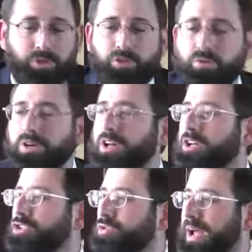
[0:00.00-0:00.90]
Would you
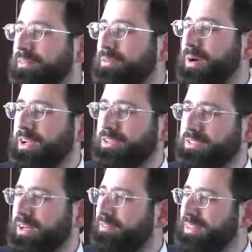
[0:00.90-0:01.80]
travel by
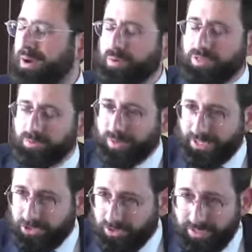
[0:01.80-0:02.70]
yourself, not with the
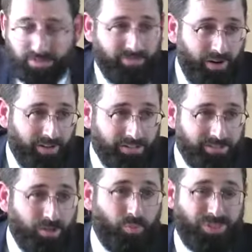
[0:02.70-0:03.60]
ranger in the
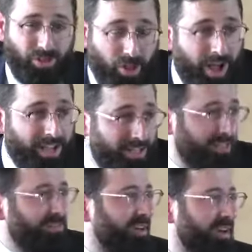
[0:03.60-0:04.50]
forest, with a lion
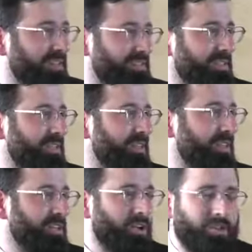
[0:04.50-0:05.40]
in the forest?
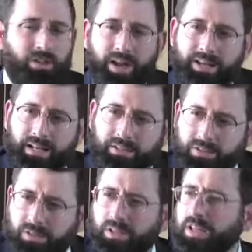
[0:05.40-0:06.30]
You know, the lion not going
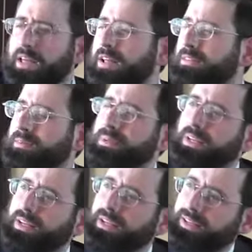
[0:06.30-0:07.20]
to do it.
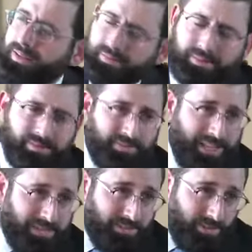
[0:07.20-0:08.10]
Rabbi, it's
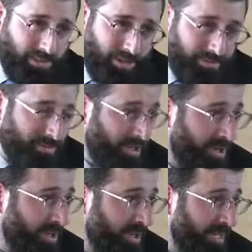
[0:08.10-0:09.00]
nice of you to come to
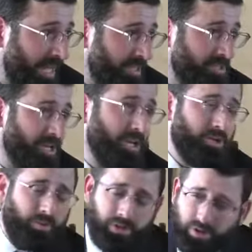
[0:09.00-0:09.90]
Marcola Lodge.
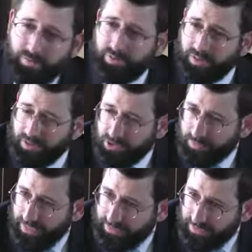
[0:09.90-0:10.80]
You want to go for a little
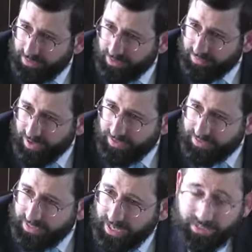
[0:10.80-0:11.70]
spatzir in the forest
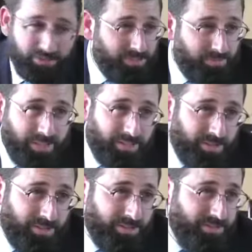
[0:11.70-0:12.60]
tonight? Just me and
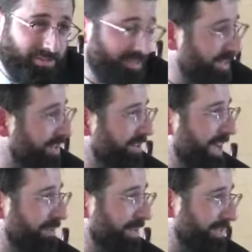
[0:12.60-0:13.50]
you. You know,
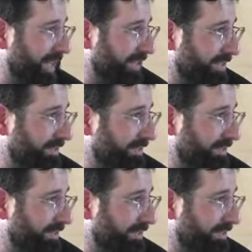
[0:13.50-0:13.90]
how about that?